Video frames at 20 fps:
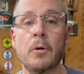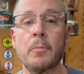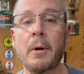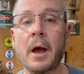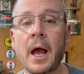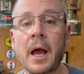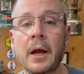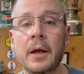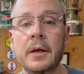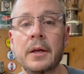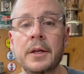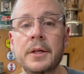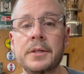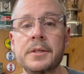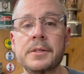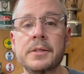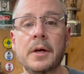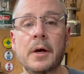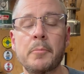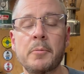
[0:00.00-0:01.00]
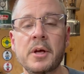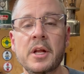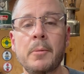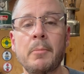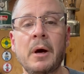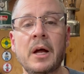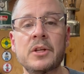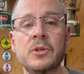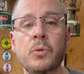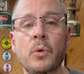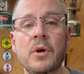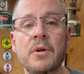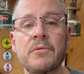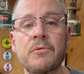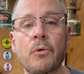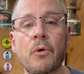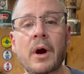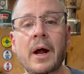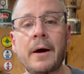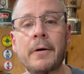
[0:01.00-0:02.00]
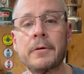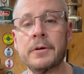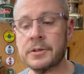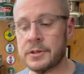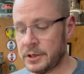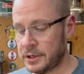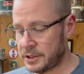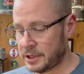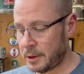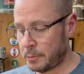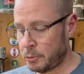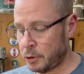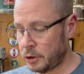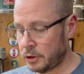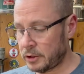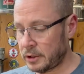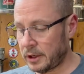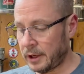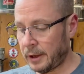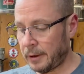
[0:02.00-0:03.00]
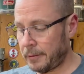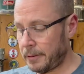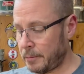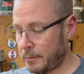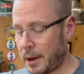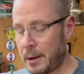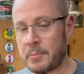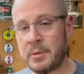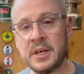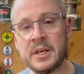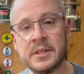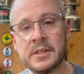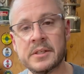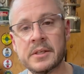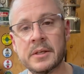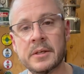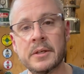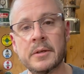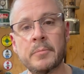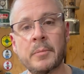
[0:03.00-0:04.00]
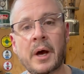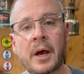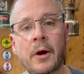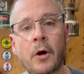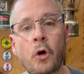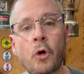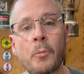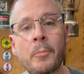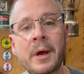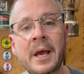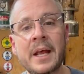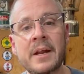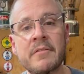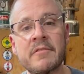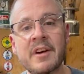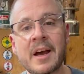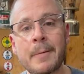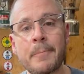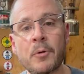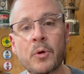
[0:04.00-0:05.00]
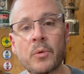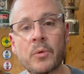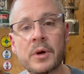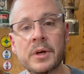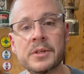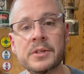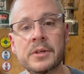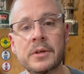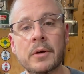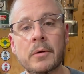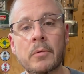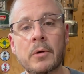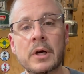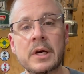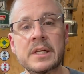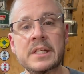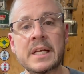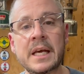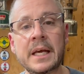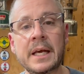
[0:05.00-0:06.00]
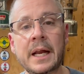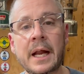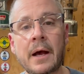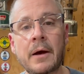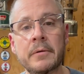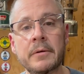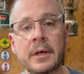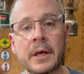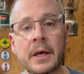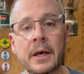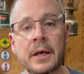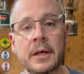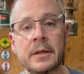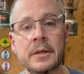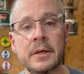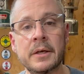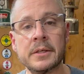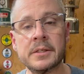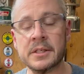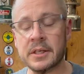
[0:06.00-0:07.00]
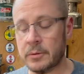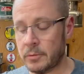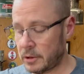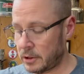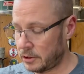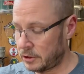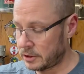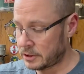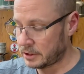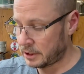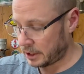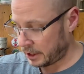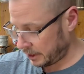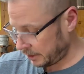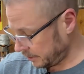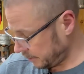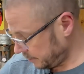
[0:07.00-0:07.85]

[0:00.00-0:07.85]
back, and it's been about 24 hours since I put my piece into my homemade Evaporust here. We're going to take it out and see what it looks like.